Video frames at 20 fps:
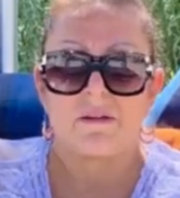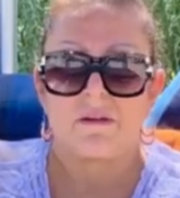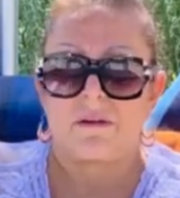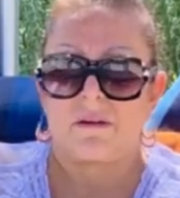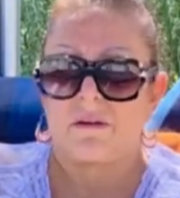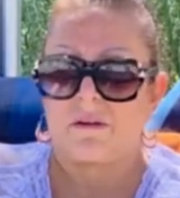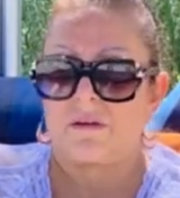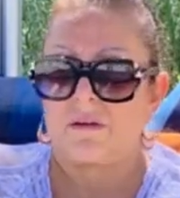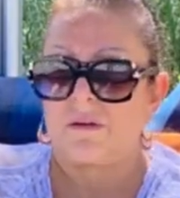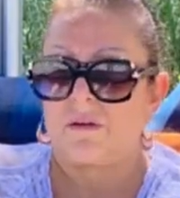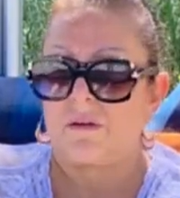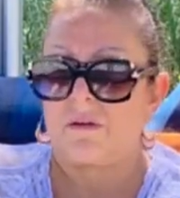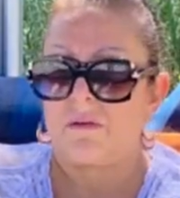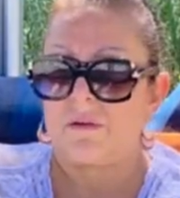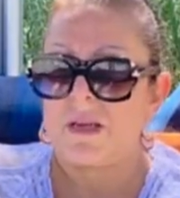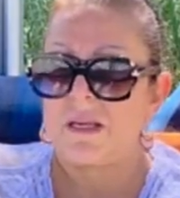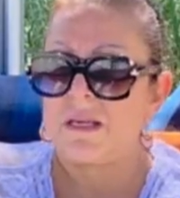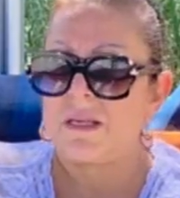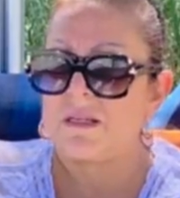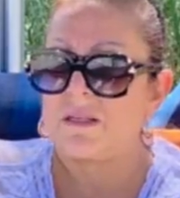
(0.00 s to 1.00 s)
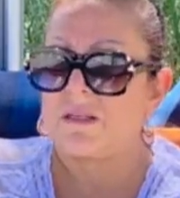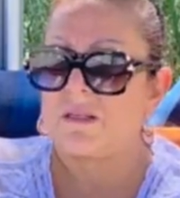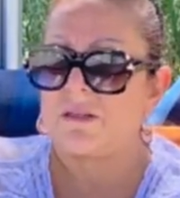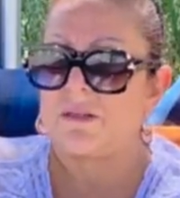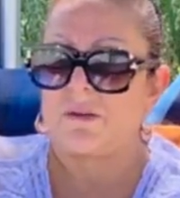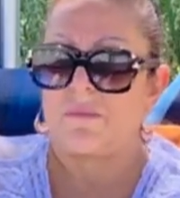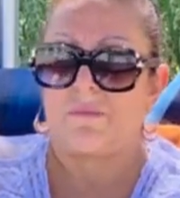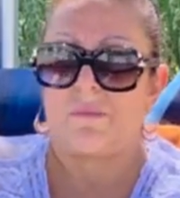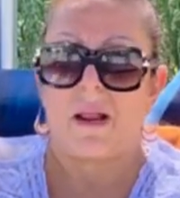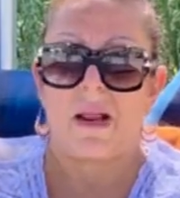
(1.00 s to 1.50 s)
They're horrendous
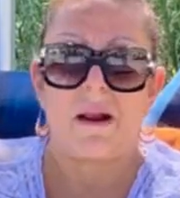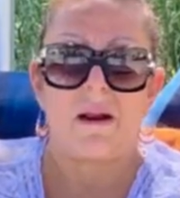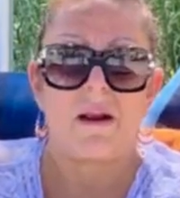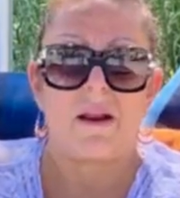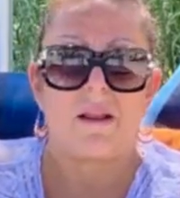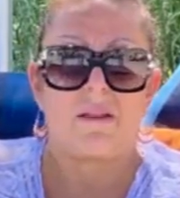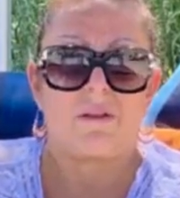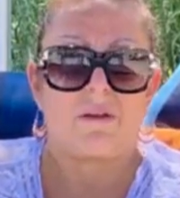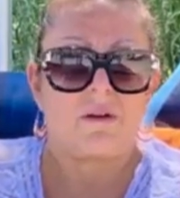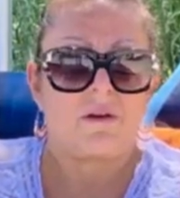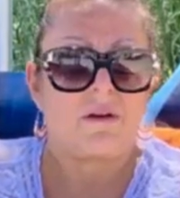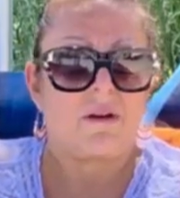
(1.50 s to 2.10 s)
to bury.